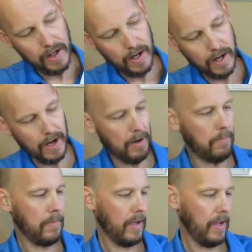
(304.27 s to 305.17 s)

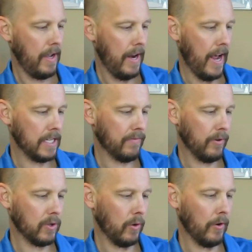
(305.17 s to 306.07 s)
It asks
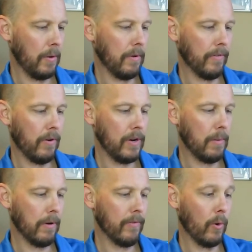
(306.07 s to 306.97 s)
for a total
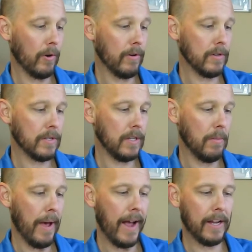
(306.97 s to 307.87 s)
number of orders in the
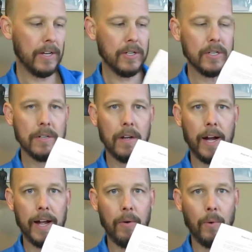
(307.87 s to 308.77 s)
package.
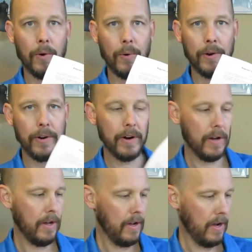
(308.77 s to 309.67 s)
I got 1 order.
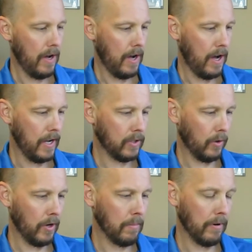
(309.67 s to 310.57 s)

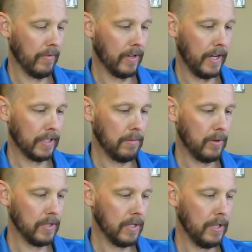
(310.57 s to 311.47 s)
Total number of
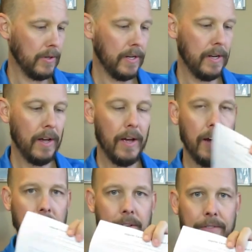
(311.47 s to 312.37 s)
collectibles included,
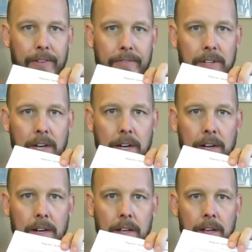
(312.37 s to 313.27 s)

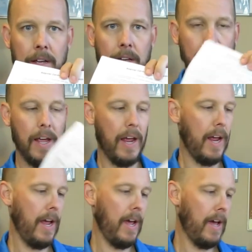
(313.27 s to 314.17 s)
15.
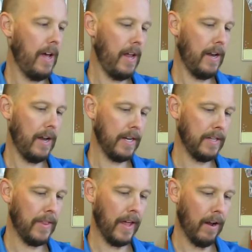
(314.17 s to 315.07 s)
And I
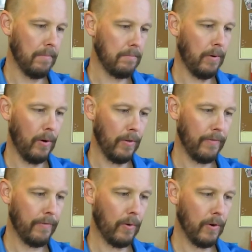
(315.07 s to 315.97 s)
did that on both
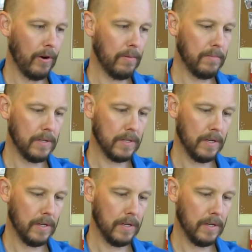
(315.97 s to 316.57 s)
forms.